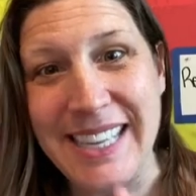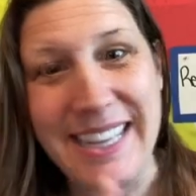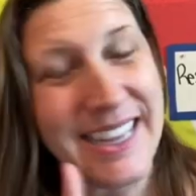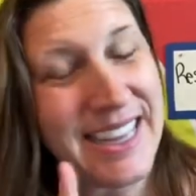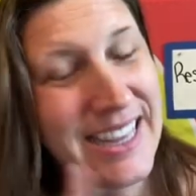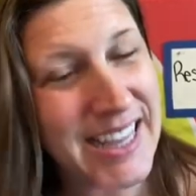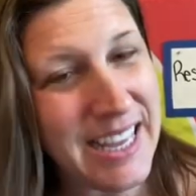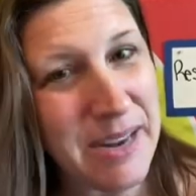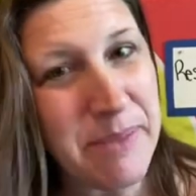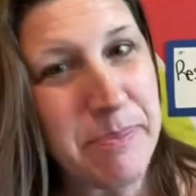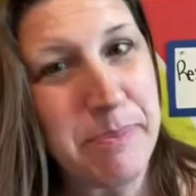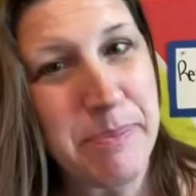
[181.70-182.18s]

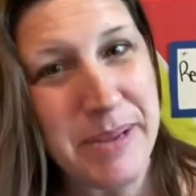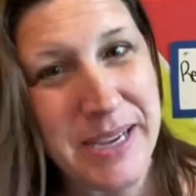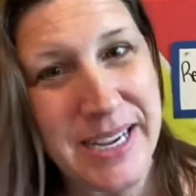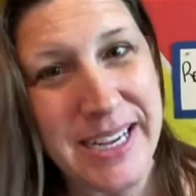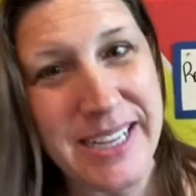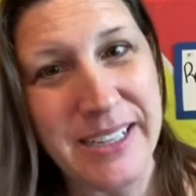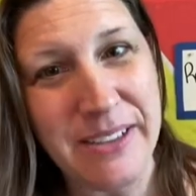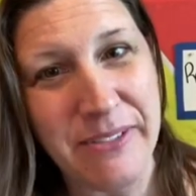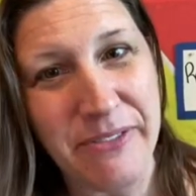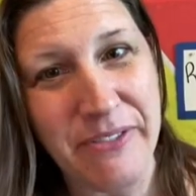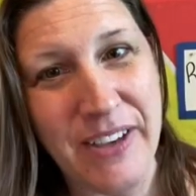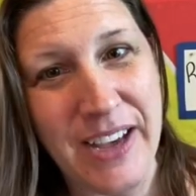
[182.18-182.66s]
than
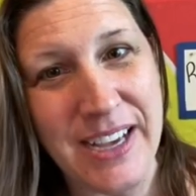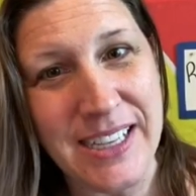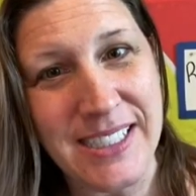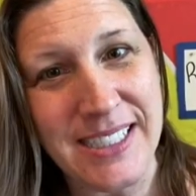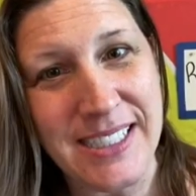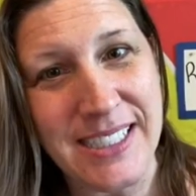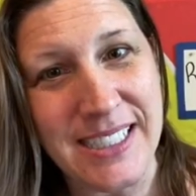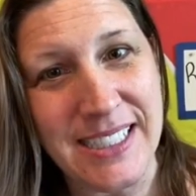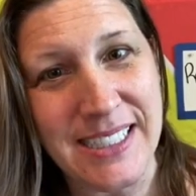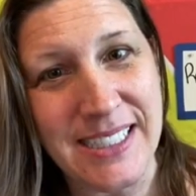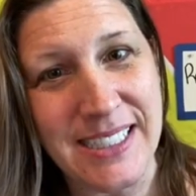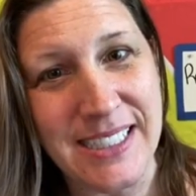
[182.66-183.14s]
being the
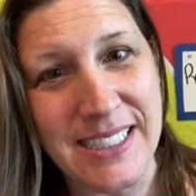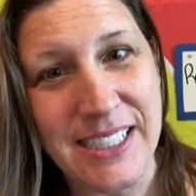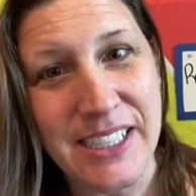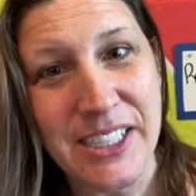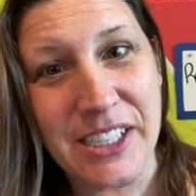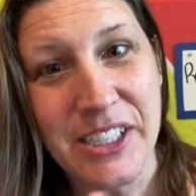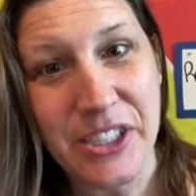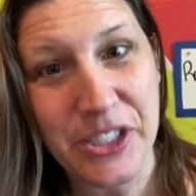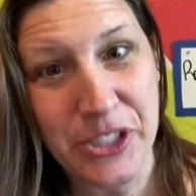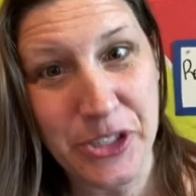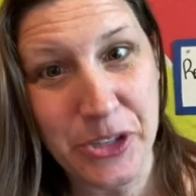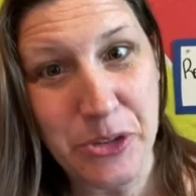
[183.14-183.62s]
fastest.
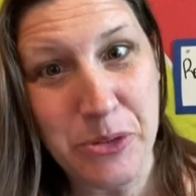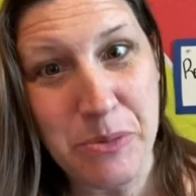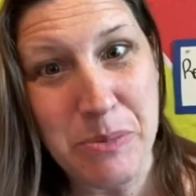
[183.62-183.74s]
Do you